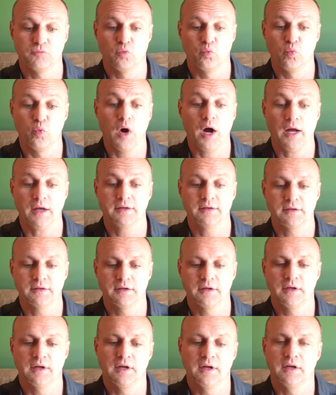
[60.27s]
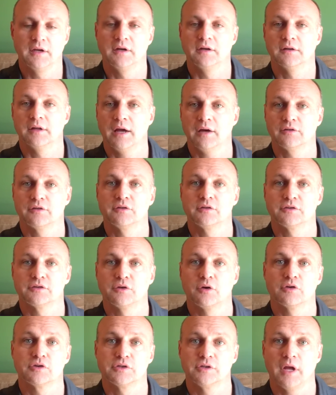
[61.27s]
what you're allowed to
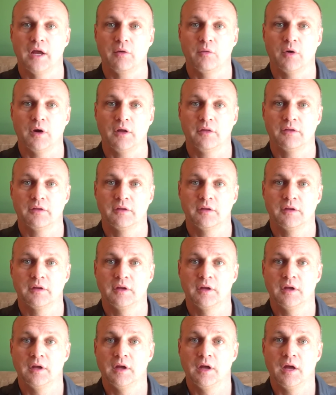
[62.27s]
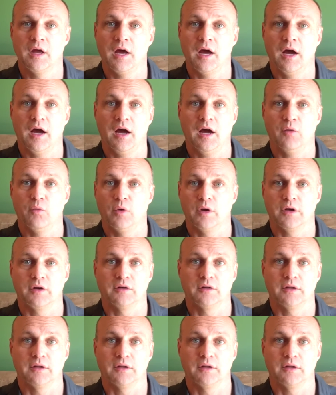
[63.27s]
associate with, uh, what